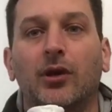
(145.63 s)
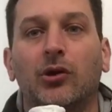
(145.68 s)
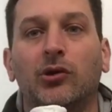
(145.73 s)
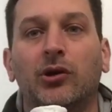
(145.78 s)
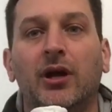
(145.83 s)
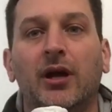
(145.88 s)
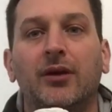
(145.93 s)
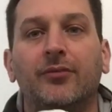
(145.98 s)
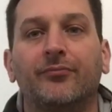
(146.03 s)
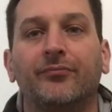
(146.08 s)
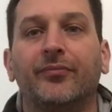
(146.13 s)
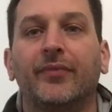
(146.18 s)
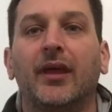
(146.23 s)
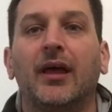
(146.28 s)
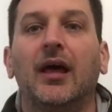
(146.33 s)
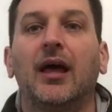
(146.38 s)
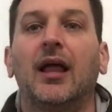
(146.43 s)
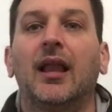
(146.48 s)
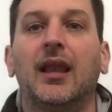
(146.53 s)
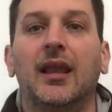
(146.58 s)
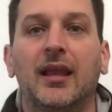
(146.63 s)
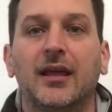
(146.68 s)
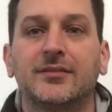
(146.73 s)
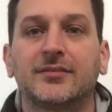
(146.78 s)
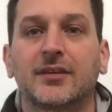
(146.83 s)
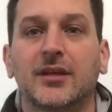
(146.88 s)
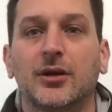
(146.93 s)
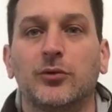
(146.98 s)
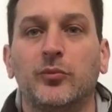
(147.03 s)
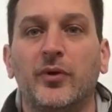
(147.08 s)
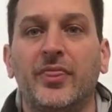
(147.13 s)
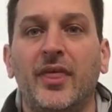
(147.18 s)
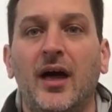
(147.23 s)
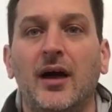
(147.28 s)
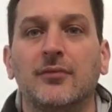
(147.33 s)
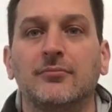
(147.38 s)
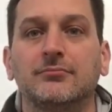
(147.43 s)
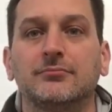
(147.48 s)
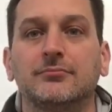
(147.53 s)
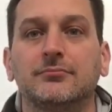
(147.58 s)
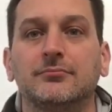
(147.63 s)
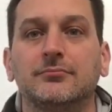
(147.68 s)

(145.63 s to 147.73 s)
Okay, let's get on with that.